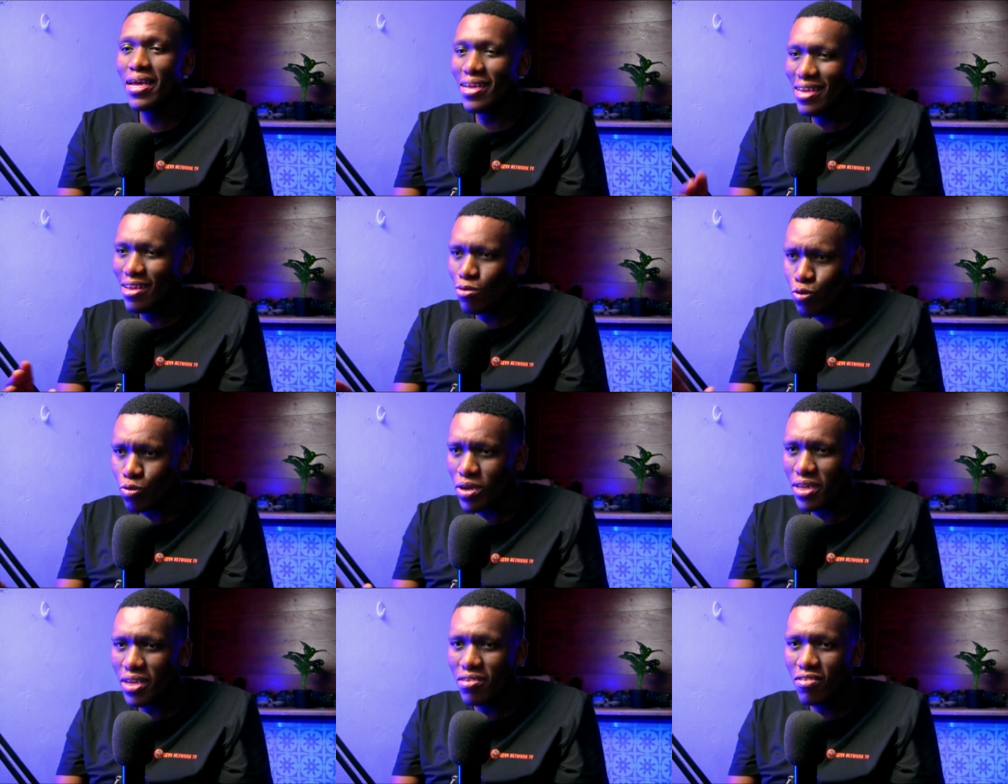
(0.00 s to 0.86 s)

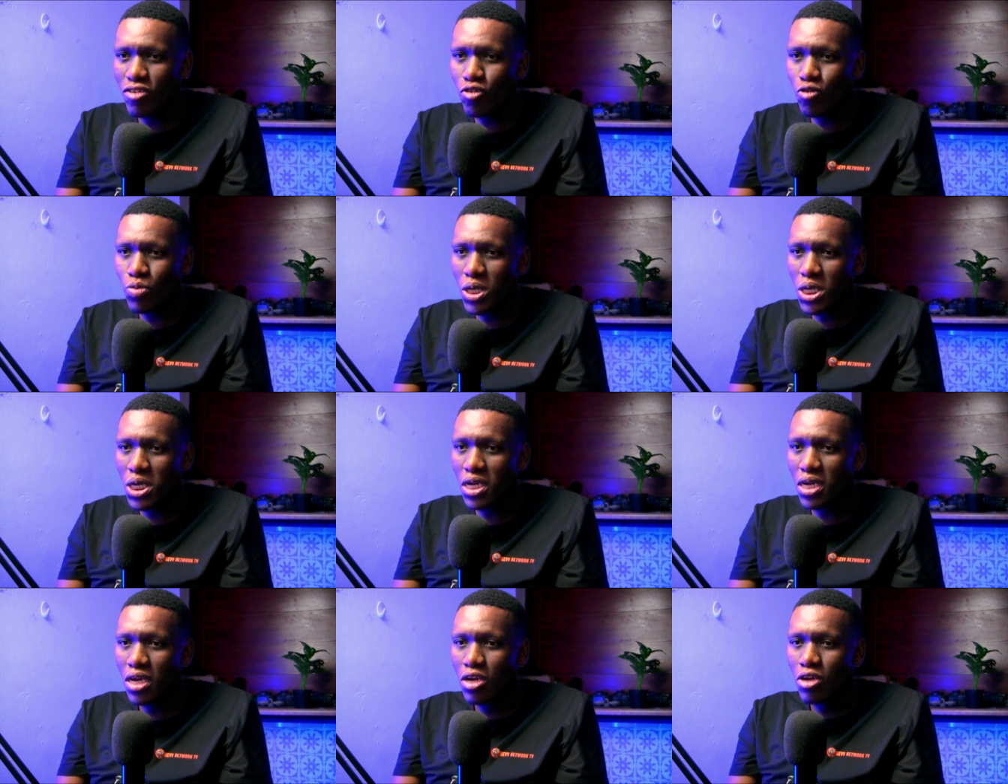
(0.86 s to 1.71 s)
during that
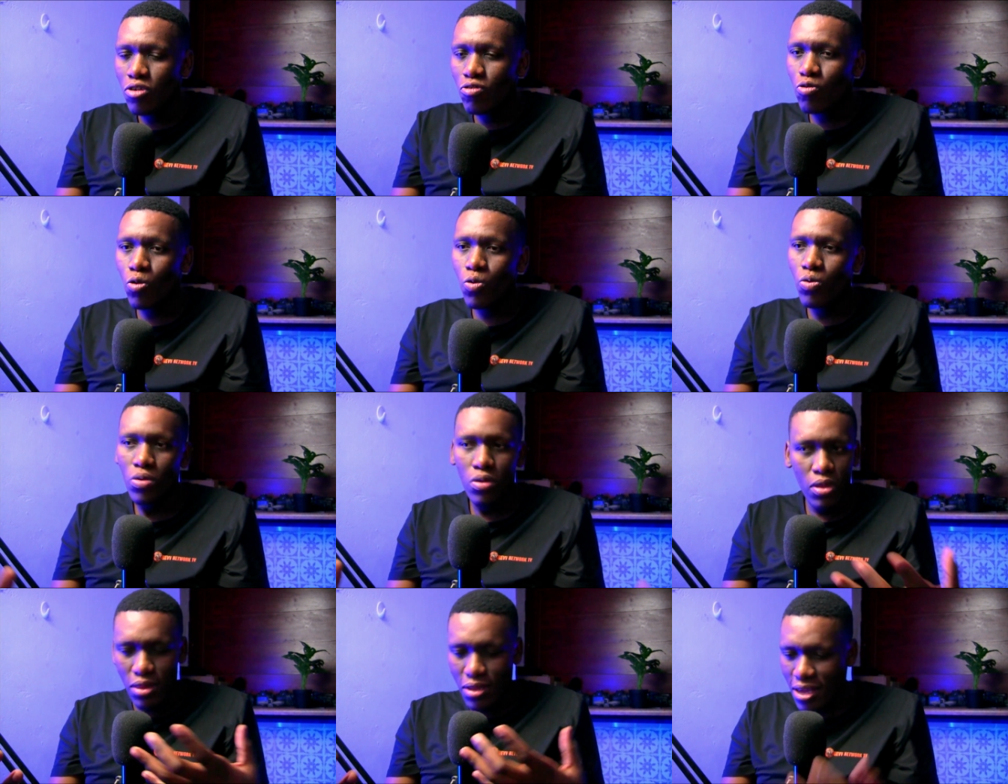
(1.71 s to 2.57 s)
situation. So
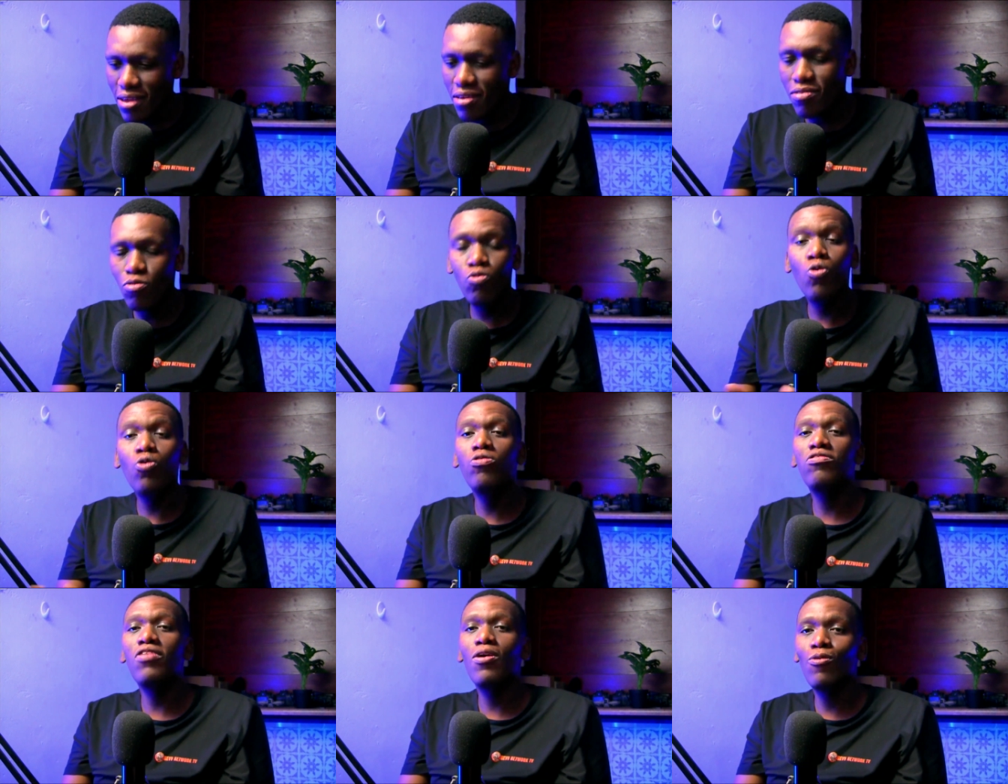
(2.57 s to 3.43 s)
kids
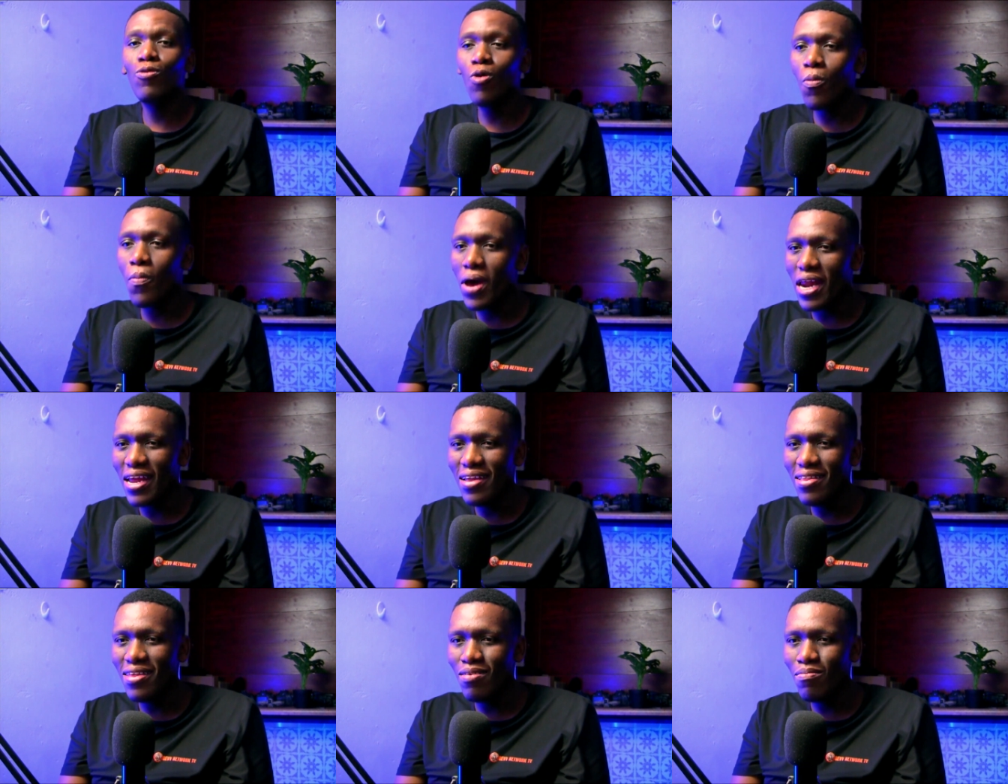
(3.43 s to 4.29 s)
schools are not
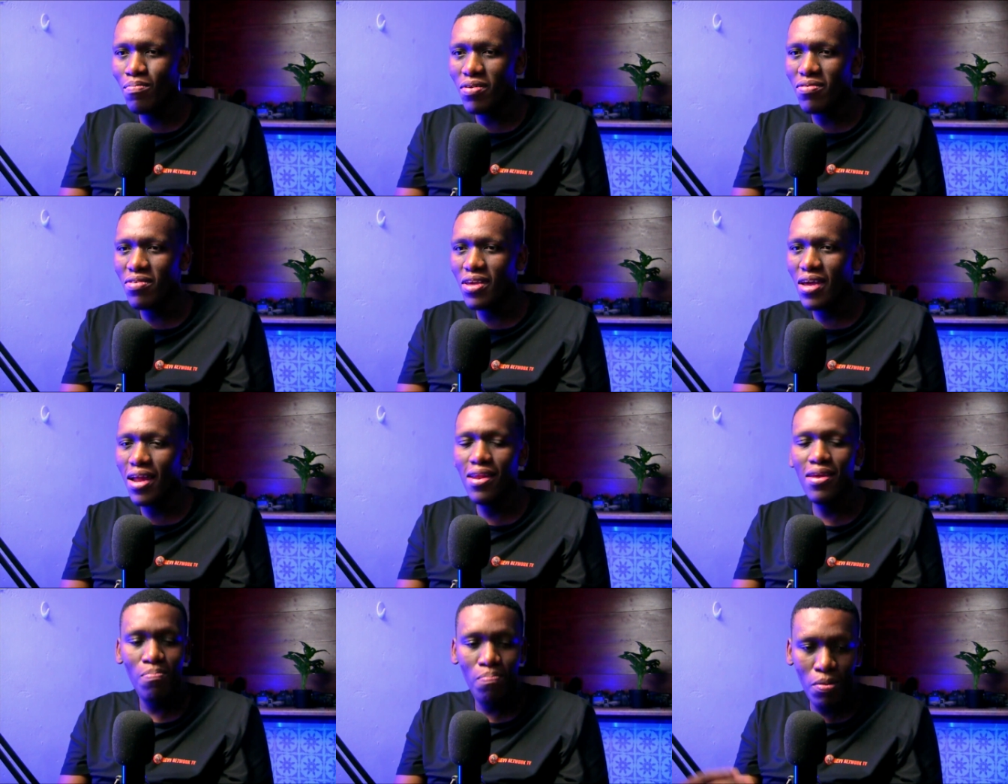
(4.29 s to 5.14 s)
operating,
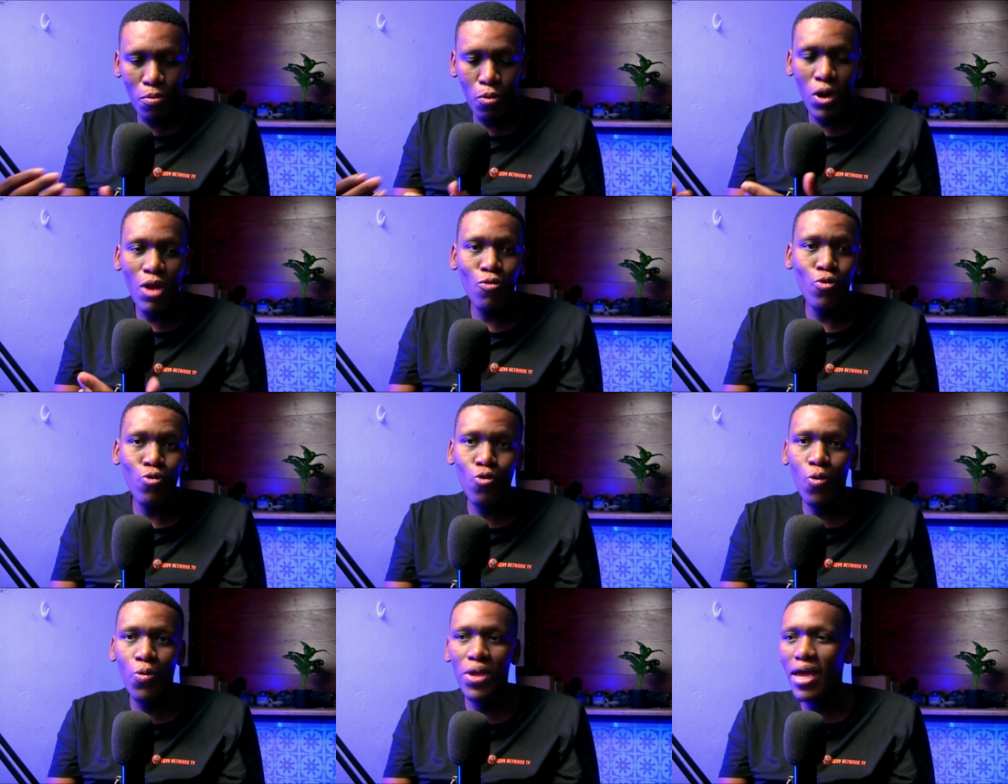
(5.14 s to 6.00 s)
basically people are not
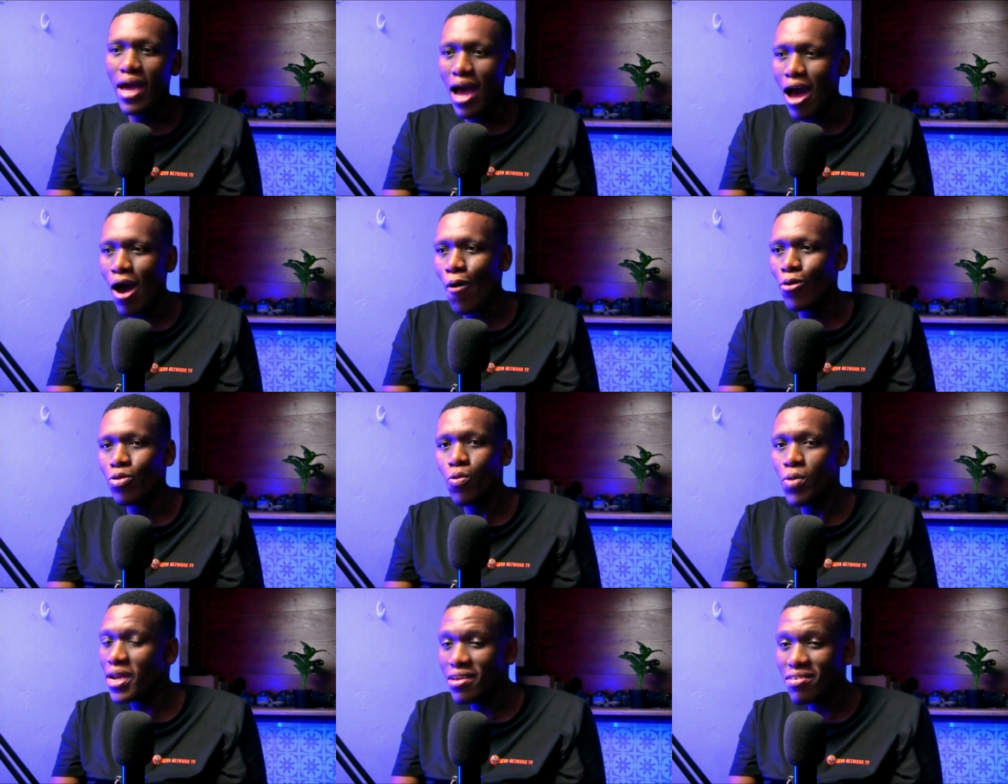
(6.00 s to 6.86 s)
going out
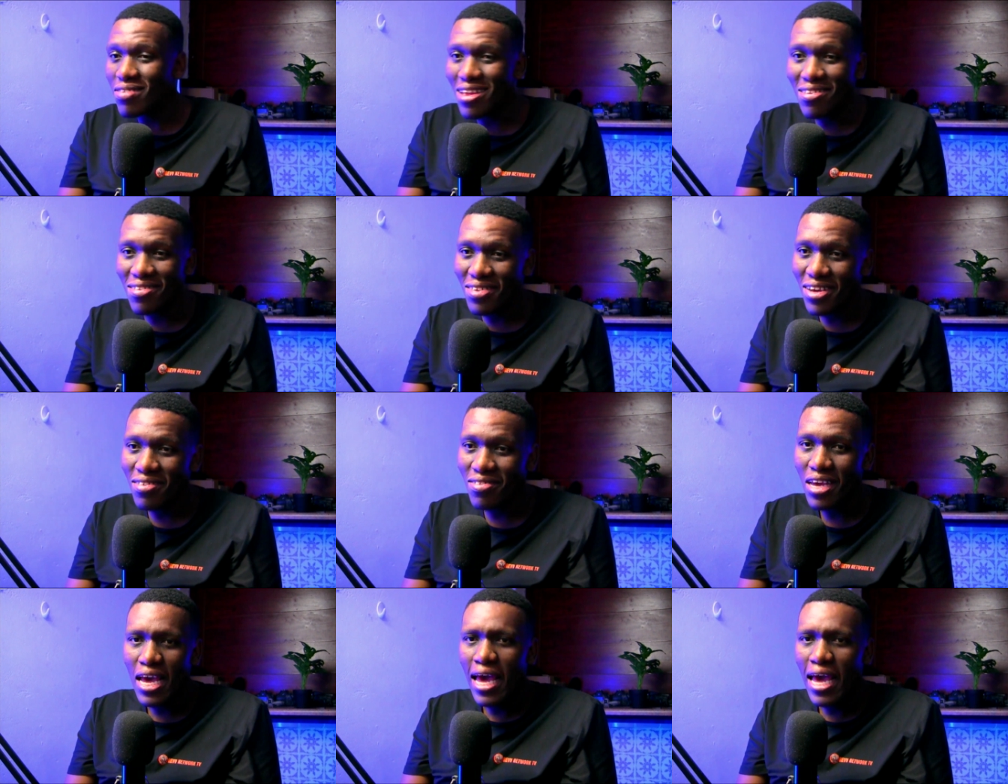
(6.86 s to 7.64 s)
when the sun sets.